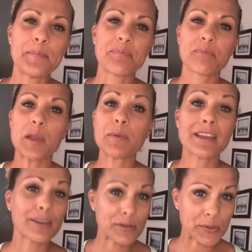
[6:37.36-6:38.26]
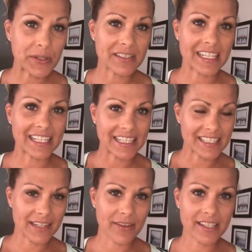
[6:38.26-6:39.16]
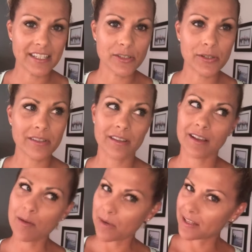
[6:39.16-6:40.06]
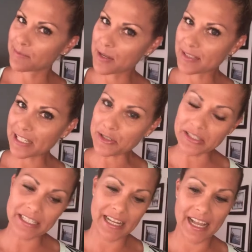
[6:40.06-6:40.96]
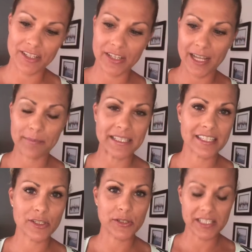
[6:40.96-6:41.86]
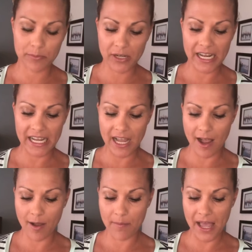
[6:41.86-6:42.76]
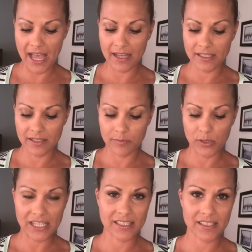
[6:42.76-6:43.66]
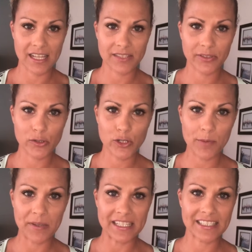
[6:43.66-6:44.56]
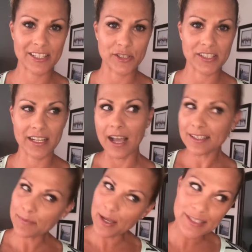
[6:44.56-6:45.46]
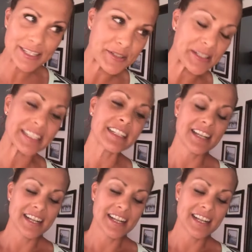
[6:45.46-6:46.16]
People that use oils and can identify tea tree, they're like, oh, I smell tea tree. I actually had my tea tree spray at Braxton's last field trip, and his teacher said, I smell tea tree.